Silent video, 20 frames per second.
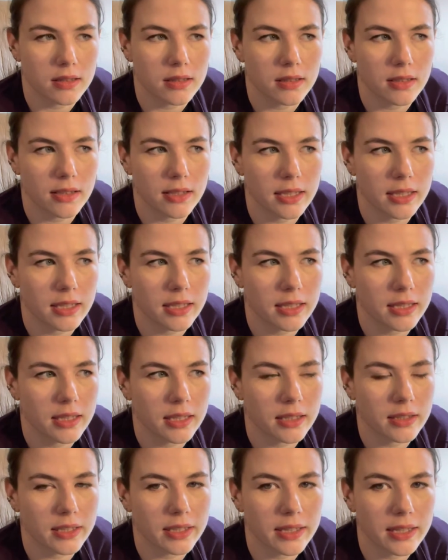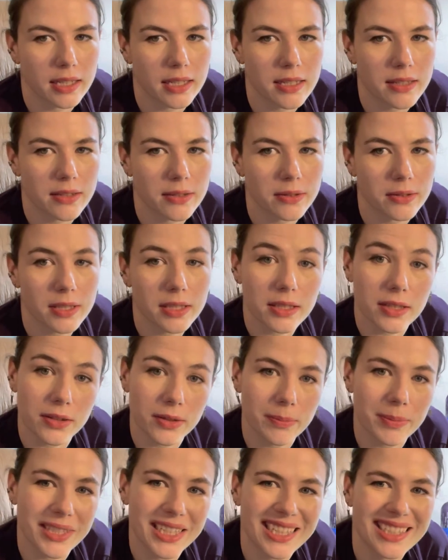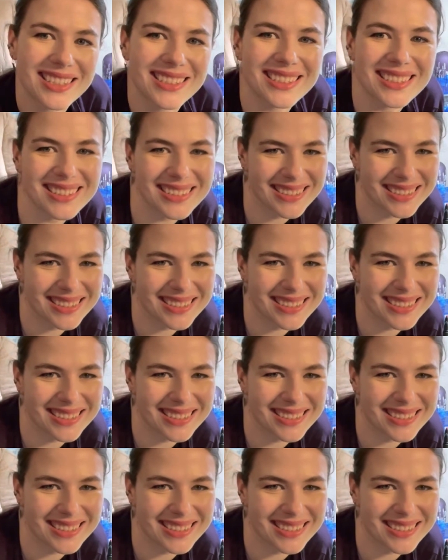done anything like that, so let's do bananas.